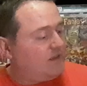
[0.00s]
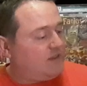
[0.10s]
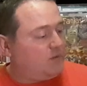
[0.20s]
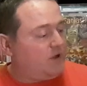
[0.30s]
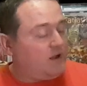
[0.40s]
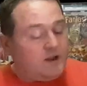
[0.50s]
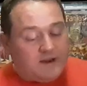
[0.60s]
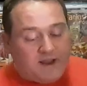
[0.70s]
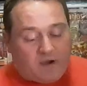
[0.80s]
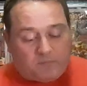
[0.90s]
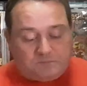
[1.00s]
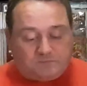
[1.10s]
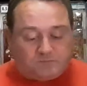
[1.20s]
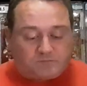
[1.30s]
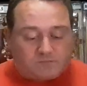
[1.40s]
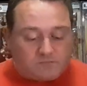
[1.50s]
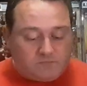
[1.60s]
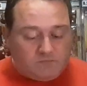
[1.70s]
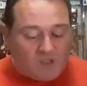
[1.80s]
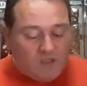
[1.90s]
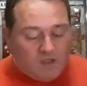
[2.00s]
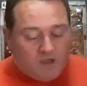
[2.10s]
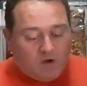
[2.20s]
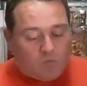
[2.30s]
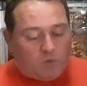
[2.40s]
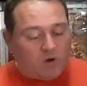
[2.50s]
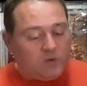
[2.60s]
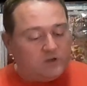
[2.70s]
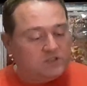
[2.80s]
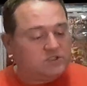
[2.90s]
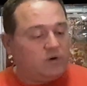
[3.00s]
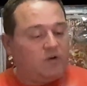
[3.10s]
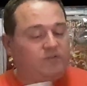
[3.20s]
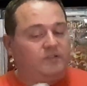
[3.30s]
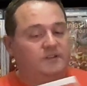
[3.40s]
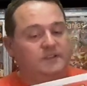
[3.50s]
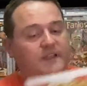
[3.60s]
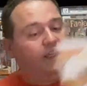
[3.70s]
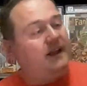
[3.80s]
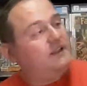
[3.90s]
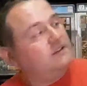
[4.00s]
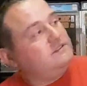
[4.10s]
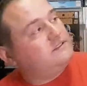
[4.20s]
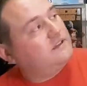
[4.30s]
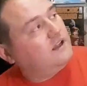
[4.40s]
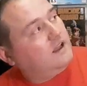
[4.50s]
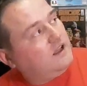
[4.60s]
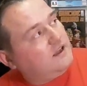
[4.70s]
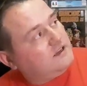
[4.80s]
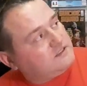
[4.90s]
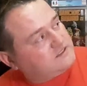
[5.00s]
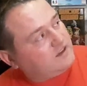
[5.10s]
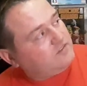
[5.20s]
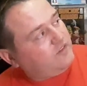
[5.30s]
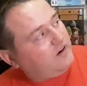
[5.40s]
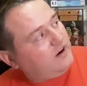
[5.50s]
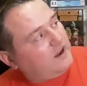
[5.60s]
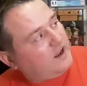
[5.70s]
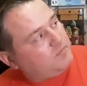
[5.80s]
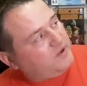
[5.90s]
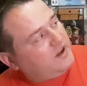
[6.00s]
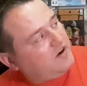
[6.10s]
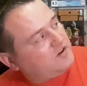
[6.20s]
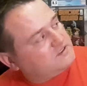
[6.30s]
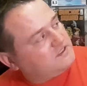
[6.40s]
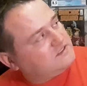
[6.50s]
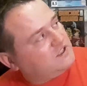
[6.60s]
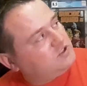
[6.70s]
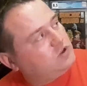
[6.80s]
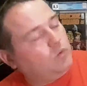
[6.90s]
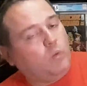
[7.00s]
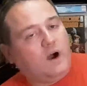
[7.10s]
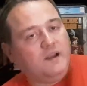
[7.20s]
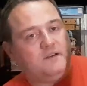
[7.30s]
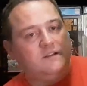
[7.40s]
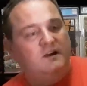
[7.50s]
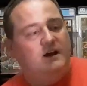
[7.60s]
There we are. Now, what I wanted to show off is Sunfire and Big Hero 6 issue 1.